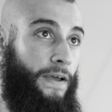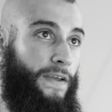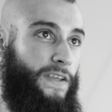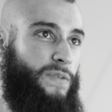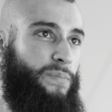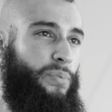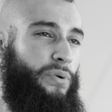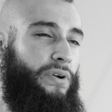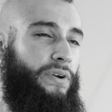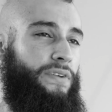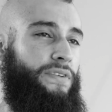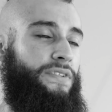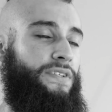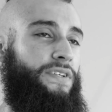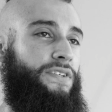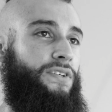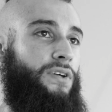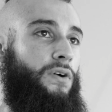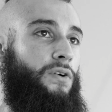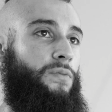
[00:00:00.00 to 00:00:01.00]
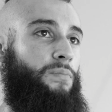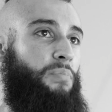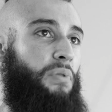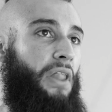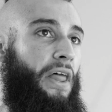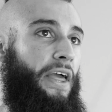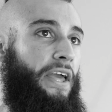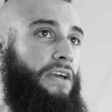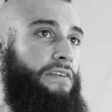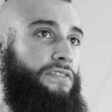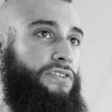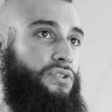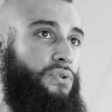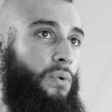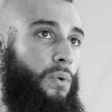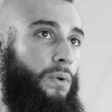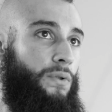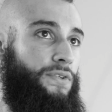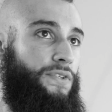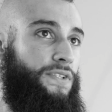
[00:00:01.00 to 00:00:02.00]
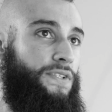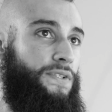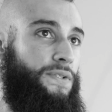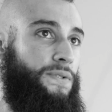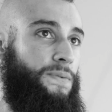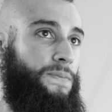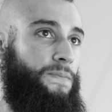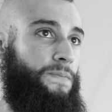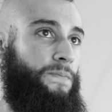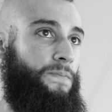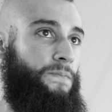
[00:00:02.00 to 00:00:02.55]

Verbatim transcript: experience its own plague of sorts.